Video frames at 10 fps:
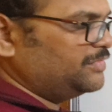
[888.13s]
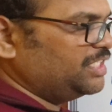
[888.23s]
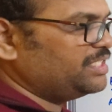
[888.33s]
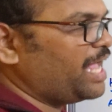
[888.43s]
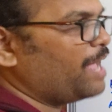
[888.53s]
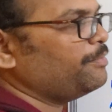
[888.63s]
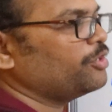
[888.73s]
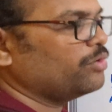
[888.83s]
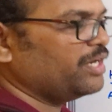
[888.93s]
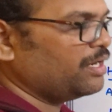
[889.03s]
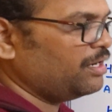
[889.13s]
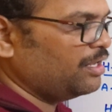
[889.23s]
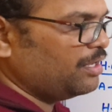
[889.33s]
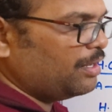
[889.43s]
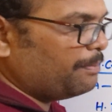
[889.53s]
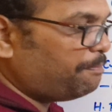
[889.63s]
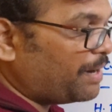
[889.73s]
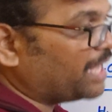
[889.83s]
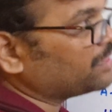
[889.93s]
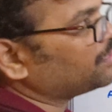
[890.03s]
This is a Hamiltonian
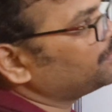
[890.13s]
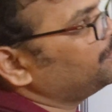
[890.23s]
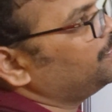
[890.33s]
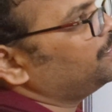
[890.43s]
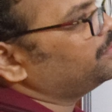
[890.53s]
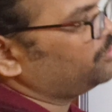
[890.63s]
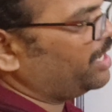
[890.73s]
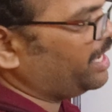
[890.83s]
path. So